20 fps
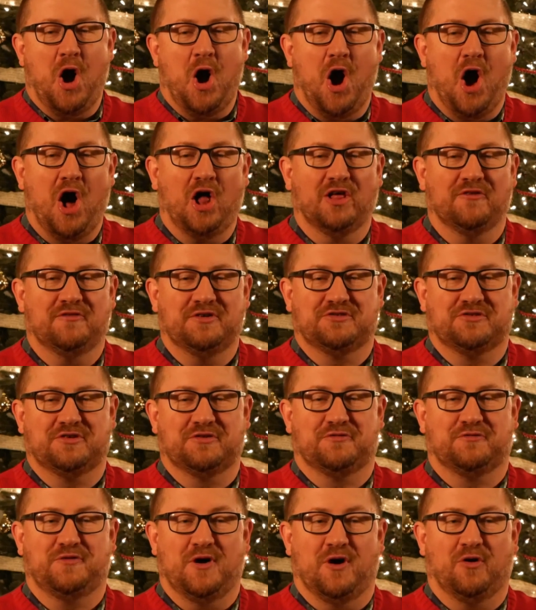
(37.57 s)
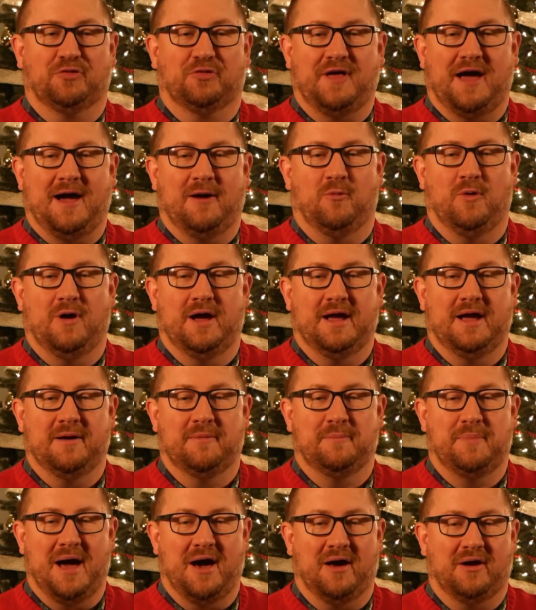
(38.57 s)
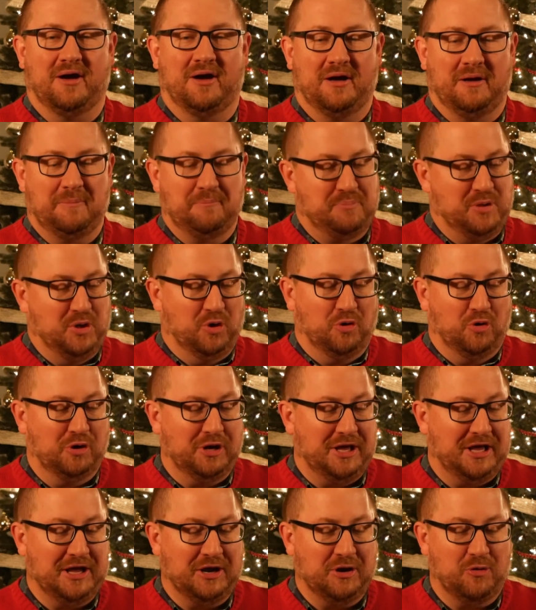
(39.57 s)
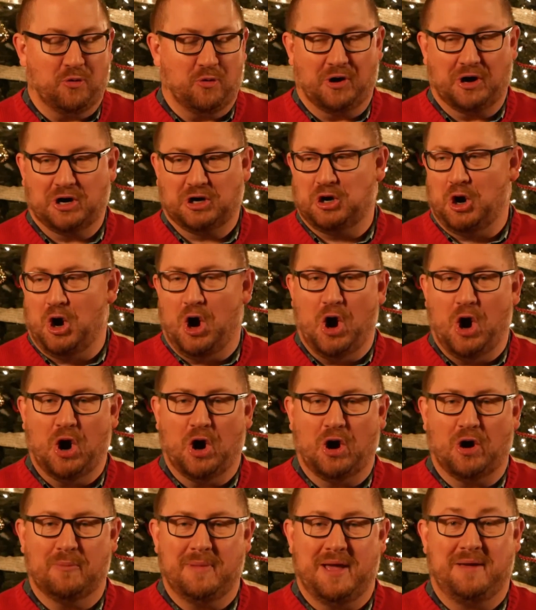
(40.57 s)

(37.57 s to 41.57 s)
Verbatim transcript: all of us have felt that way about a building or a car,